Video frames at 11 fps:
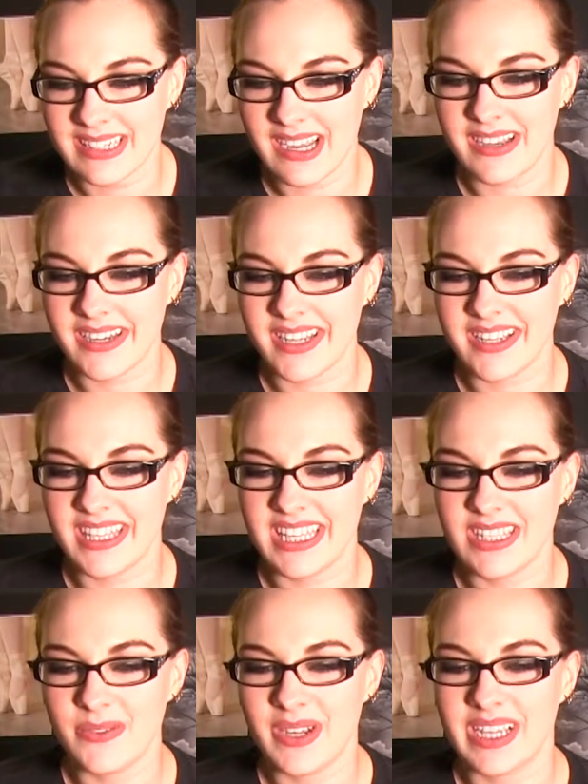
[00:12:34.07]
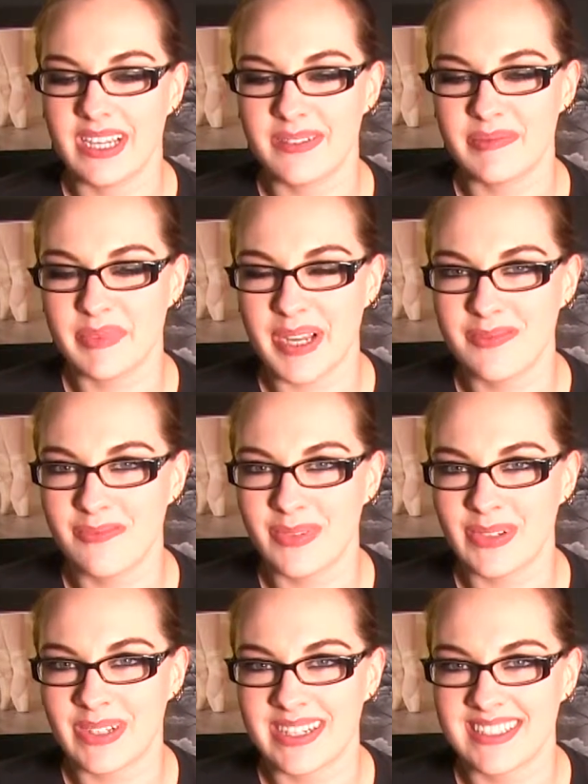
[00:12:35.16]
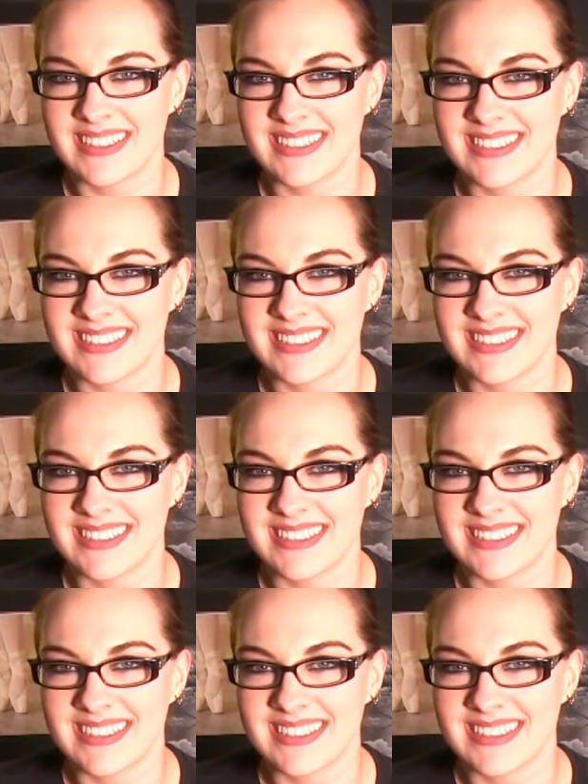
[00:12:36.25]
Honey, can you wake up? I'm bored.